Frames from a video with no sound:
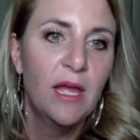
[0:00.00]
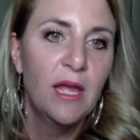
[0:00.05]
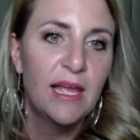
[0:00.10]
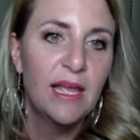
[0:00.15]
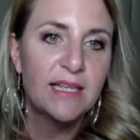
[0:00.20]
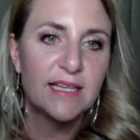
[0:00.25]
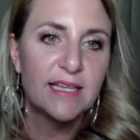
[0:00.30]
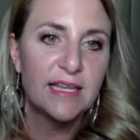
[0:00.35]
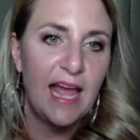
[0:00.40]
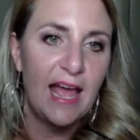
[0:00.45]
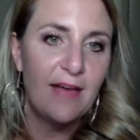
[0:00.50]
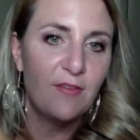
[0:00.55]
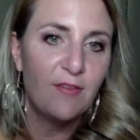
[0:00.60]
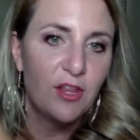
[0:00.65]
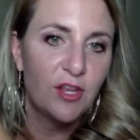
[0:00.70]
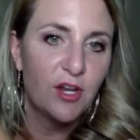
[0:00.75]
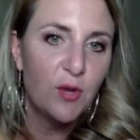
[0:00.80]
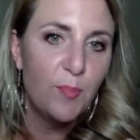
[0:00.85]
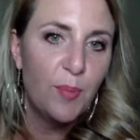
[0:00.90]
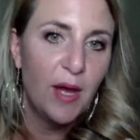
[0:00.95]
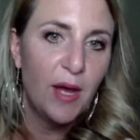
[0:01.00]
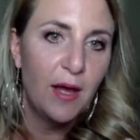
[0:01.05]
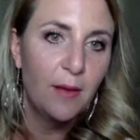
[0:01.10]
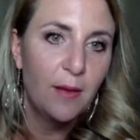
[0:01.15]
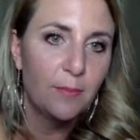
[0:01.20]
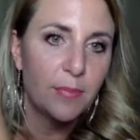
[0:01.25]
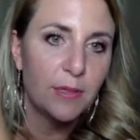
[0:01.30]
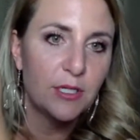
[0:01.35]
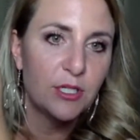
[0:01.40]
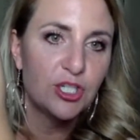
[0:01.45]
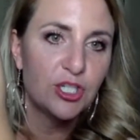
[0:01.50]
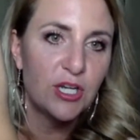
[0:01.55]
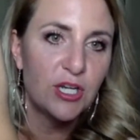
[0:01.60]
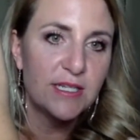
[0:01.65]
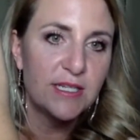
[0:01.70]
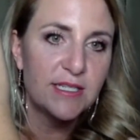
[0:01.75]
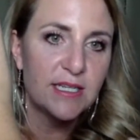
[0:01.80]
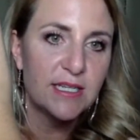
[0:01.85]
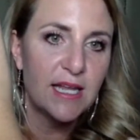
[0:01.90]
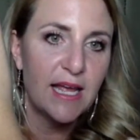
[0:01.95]
It's going to have a little pump,
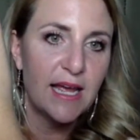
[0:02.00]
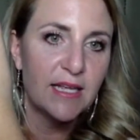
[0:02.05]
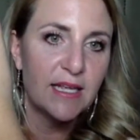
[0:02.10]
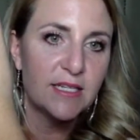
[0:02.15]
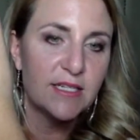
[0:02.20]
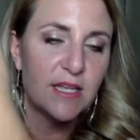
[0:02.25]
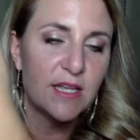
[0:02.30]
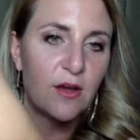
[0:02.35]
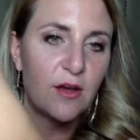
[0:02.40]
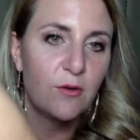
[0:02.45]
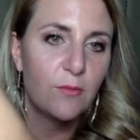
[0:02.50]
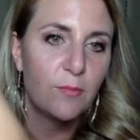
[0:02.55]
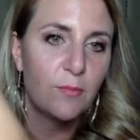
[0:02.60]
just like so.